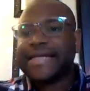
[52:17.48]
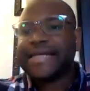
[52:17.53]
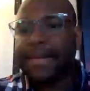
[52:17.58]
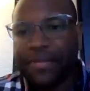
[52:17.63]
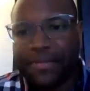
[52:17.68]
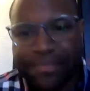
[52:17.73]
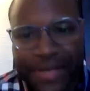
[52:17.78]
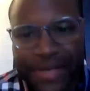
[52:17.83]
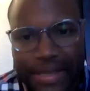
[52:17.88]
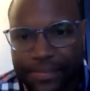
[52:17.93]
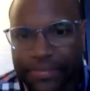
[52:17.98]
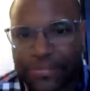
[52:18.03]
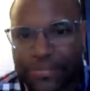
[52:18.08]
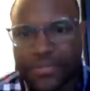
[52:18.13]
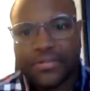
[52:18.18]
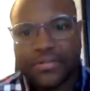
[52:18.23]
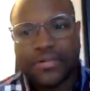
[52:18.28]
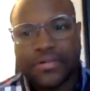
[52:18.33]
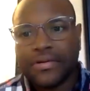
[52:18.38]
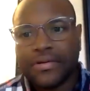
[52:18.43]
type of
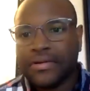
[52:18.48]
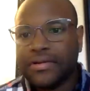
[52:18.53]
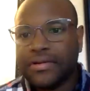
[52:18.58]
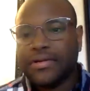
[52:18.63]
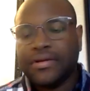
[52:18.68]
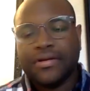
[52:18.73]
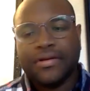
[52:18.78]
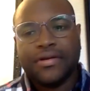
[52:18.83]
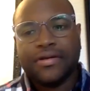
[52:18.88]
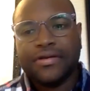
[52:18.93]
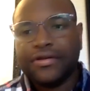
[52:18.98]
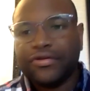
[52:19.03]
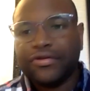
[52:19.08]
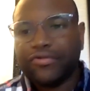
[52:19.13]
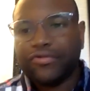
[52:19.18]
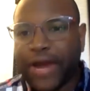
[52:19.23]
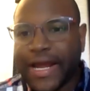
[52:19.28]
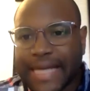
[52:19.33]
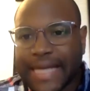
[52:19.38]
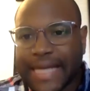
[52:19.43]
people, the
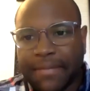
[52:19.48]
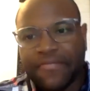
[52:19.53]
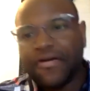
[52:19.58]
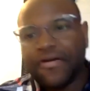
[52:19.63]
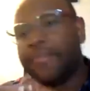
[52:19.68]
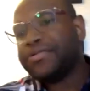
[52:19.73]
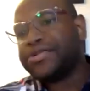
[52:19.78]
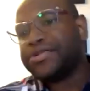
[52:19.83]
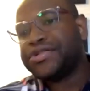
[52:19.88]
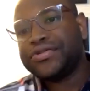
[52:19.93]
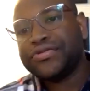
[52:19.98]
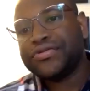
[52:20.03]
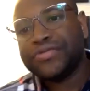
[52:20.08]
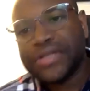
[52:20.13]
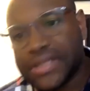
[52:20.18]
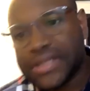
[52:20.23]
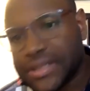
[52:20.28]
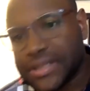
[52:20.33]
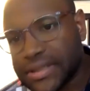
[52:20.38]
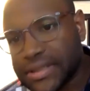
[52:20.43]
right type of
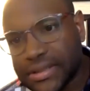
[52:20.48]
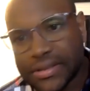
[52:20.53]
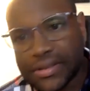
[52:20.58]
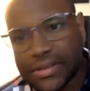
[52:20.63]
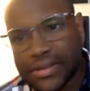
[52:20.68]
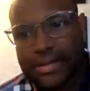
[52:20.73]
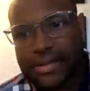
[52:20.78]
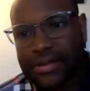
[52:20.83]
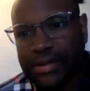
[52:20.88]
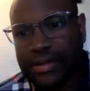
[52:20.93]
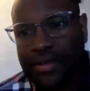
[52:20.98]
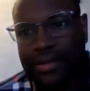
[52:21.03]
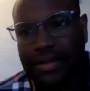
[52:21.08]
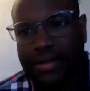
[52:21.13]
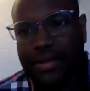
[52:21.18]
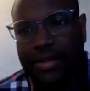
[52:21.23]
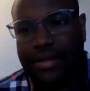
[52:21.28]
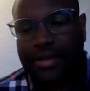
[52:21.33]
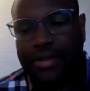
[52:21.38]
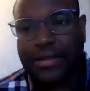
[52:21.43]
opportunities.
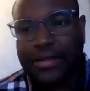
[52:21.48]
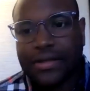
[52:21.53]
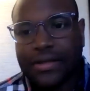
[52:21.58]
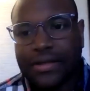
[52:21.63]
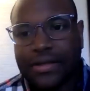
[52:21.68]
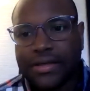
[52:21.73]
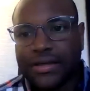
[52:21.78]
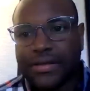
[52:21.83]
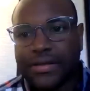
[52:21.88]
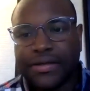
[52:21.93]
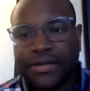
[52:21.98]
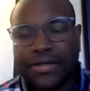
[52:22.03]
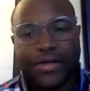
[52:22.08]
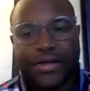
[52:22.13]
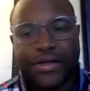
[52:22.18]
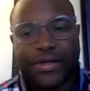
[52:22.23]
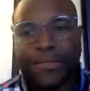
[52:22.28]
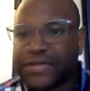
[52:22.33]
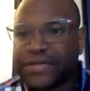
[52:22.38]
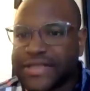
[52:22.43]

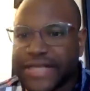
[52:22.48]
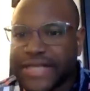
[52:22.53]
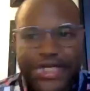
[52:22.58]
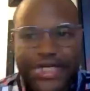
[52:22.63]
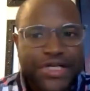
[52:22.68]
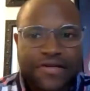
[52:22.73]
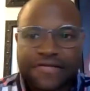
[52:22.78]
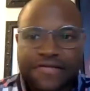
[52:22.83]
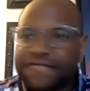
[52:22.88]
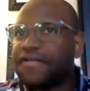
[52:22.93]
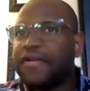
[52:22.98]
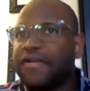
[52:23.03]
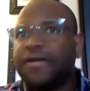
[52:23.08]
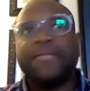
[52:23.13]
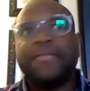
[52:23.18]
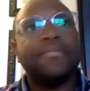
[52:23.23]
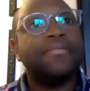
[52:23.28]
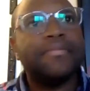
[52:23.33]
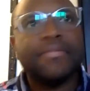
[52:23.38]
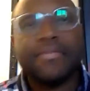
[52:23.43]
You know, protection
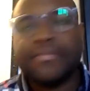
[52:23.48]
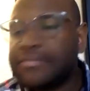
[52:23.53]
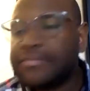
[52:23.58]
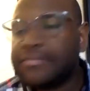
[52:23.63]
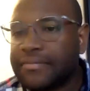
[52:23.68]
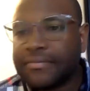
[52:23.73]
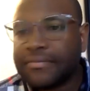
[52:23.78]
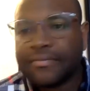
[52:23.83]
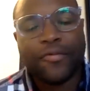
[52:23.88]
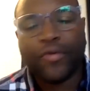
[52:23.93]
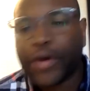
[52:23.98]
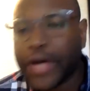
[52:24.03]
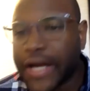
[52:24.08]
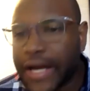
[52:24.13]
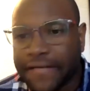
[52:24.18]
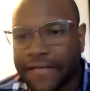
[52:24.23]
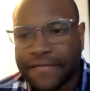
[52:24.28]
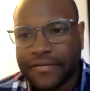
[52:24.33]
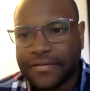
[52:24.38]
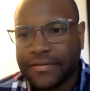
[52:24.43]
from
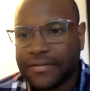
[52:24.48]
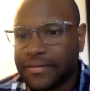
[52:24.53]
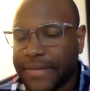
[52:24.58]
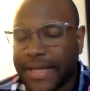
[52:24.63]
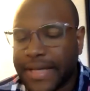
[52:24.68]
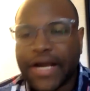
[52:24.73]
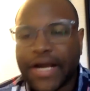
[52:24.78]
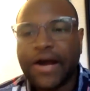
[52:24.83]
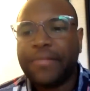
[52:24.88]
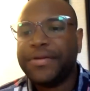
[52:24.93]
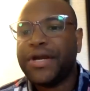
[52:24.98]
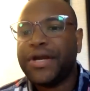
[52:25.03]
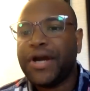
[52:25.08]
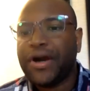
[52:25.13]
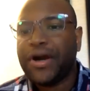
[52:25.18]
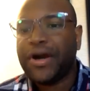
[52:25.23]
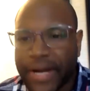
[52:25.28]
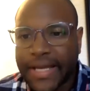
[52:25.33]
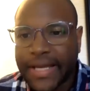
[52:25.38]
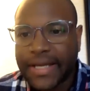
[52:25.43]
whatever may come
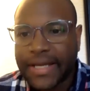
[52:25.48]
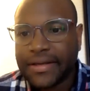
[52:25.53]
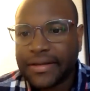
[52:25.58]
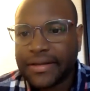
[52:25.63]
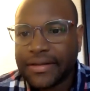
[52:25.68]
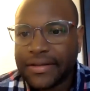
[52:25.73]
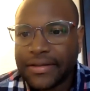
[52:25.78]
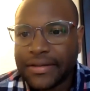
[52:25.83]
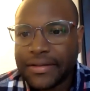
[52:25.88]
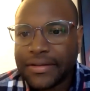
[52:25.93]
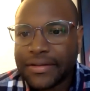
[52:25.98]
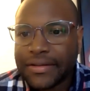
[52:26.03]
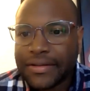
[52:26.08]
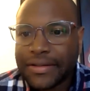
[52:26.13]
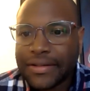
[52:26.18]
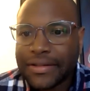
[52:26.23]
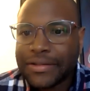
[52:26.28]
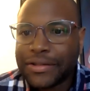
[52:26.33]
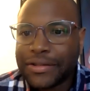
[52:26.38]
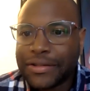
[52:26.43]
your way.
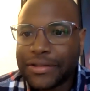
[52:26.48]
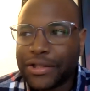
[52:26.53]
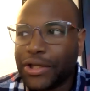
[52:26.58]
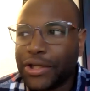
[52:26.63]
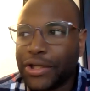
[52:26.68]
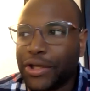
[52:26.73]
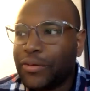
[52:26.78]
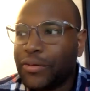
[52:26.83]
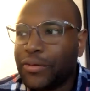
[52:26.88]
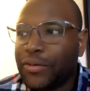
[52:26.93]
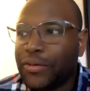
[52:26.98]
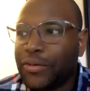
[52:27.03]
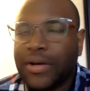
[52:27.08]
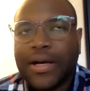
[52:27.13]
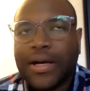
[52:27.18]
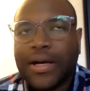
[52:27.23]
You know,